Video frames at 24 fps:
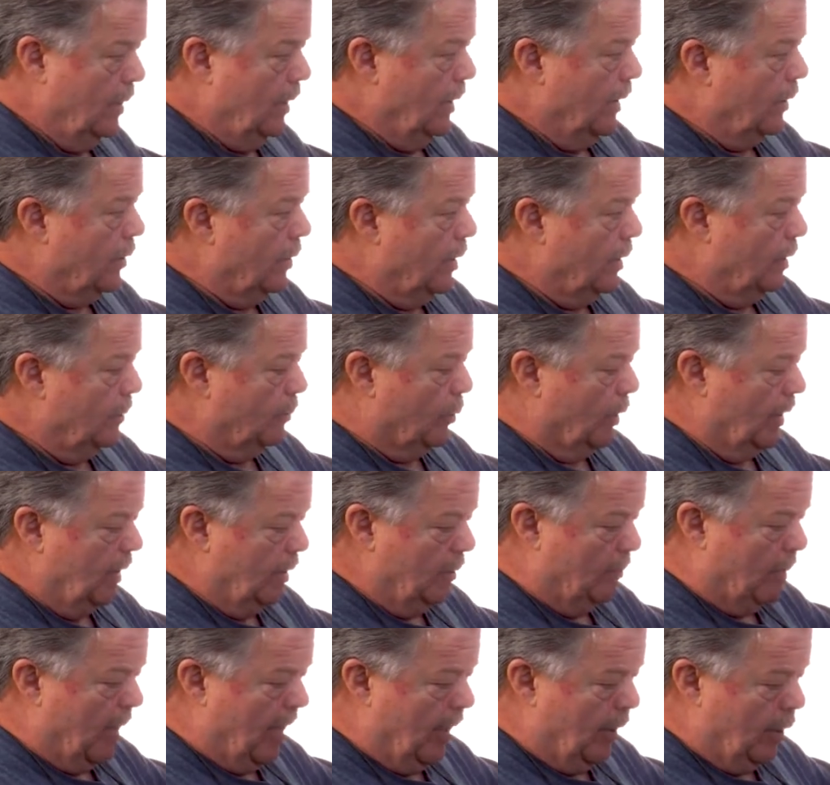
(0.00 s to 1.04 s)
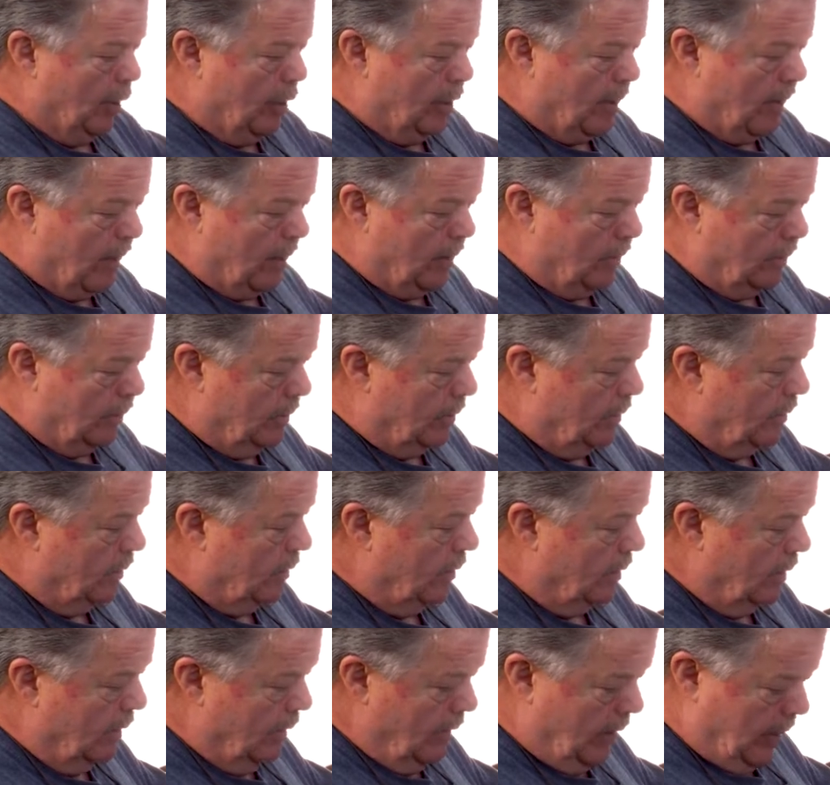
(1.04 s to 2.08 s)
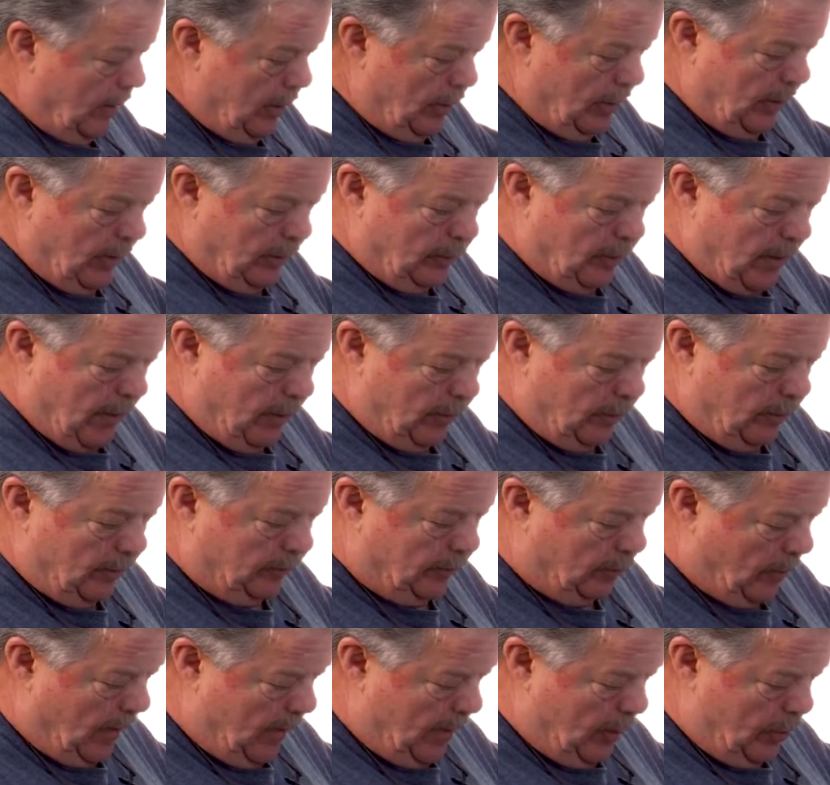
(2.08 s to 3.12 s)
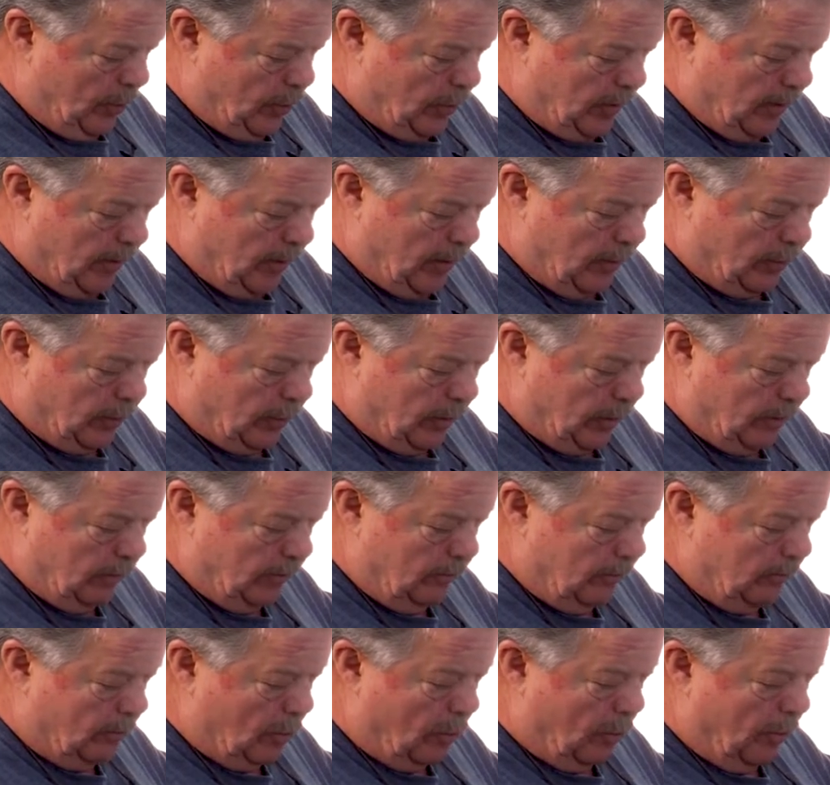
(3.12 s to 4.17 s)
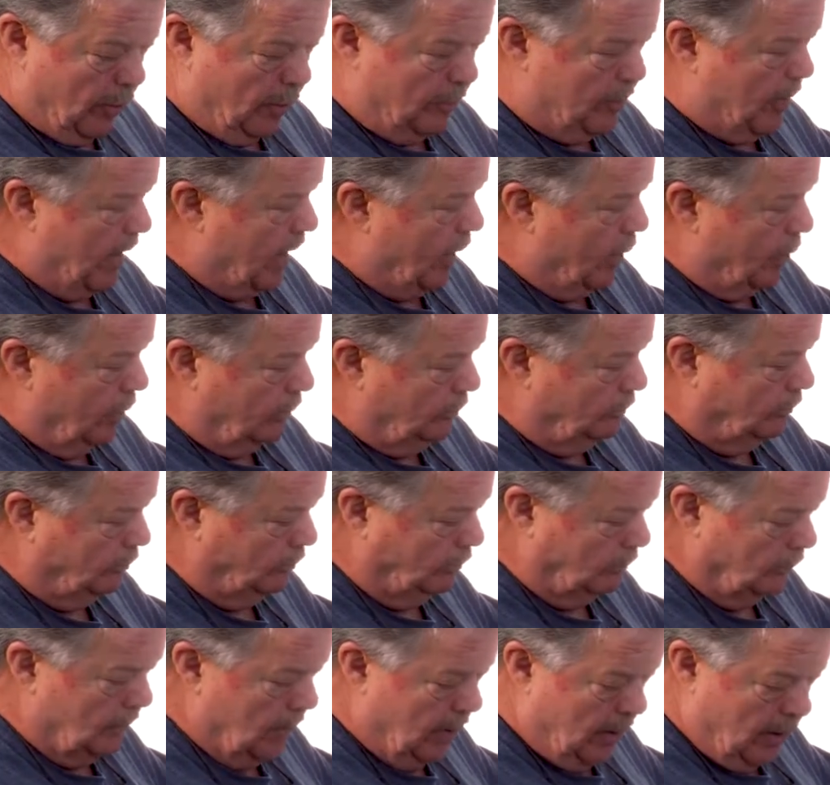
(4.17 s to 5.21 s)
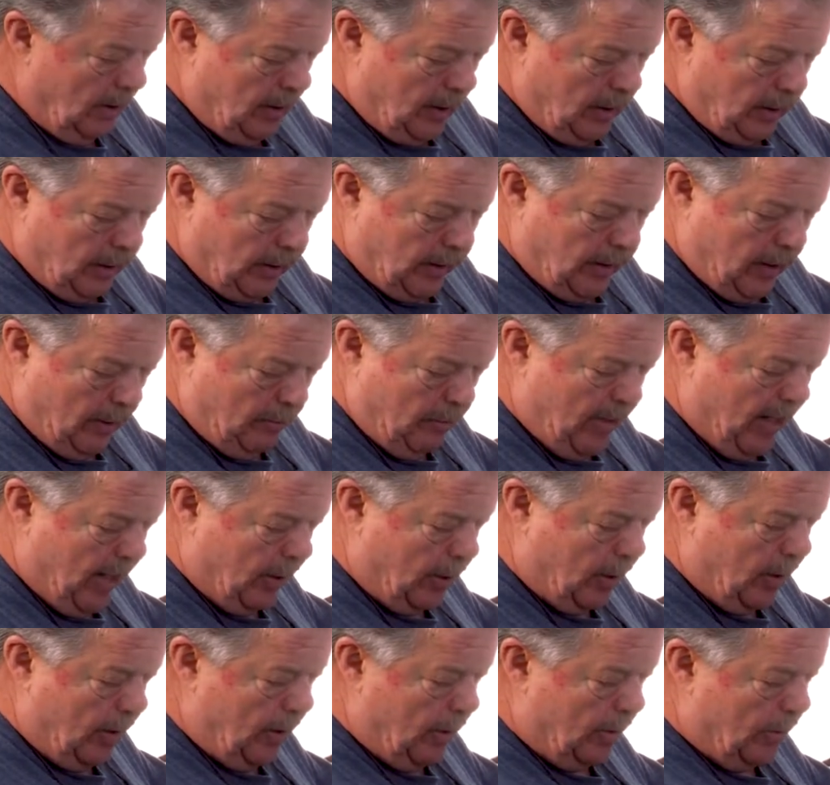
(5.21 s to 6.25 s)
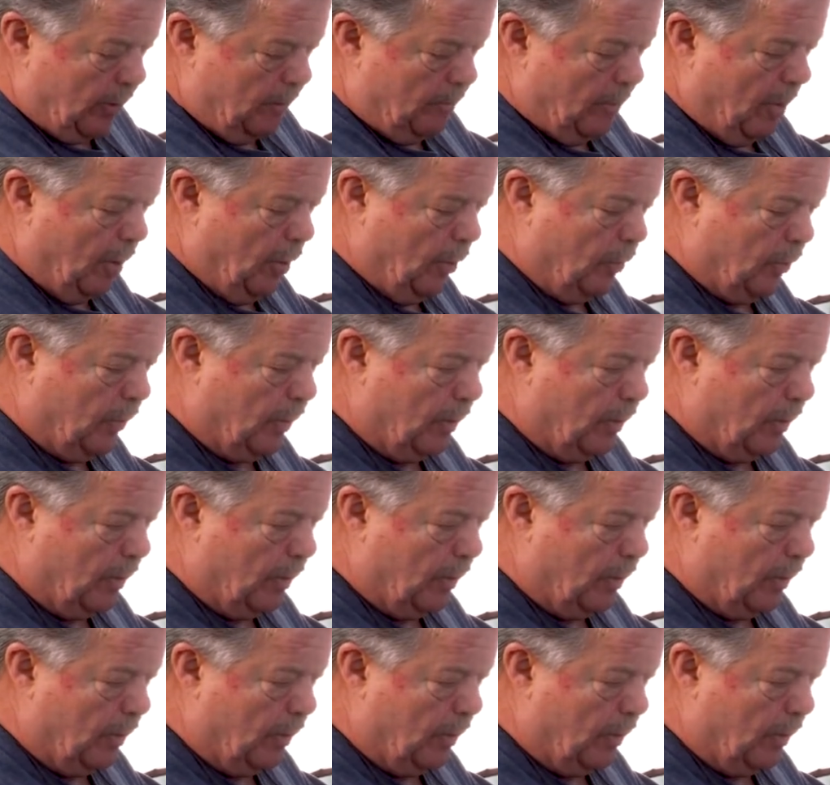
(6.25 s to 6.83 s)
and then you bring the body down and you get the outer flange to hit the quarter panel. You come back in here and mark